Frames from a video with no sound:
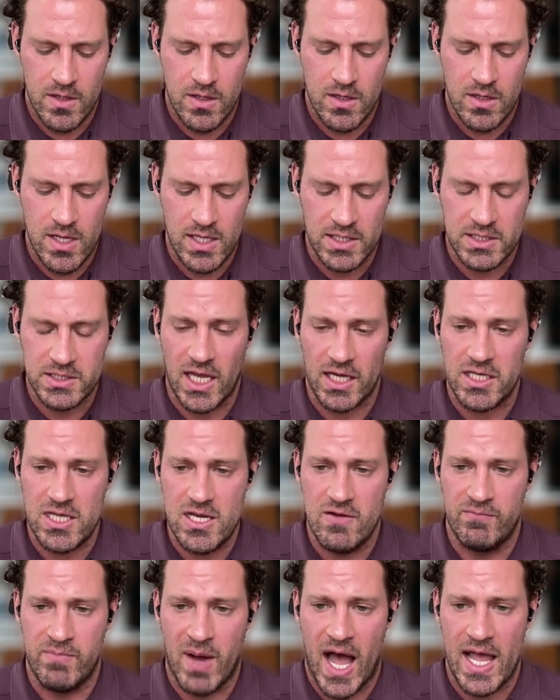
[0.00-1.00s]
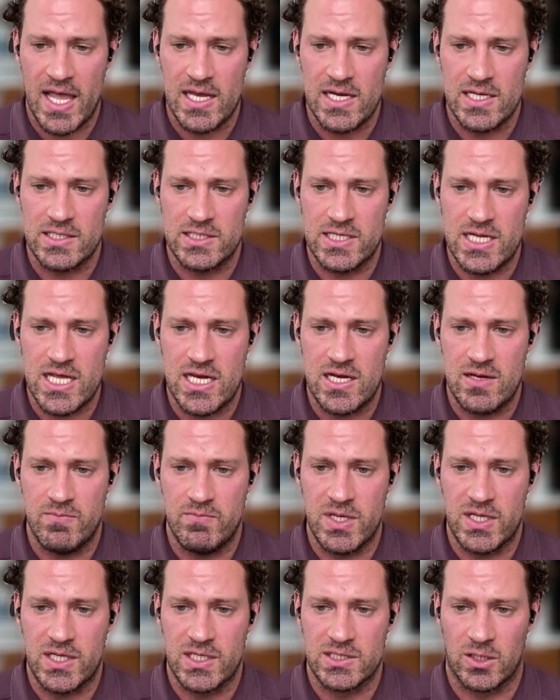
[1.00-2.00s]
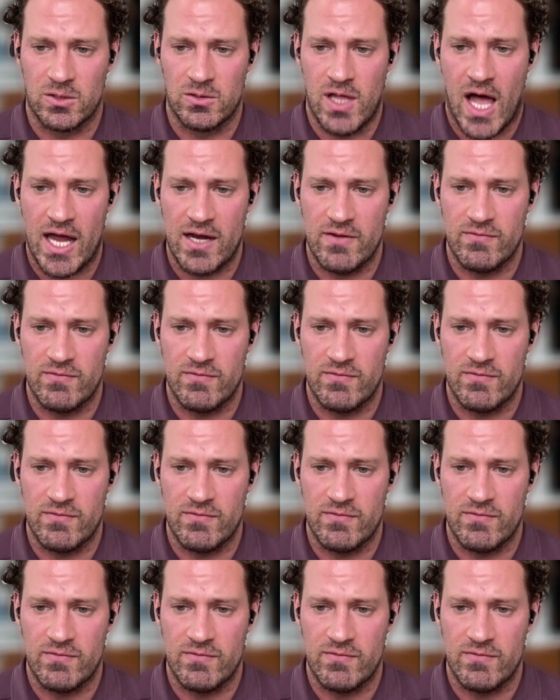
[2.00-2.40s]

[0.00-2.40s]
Executive buy-in is needed because a lot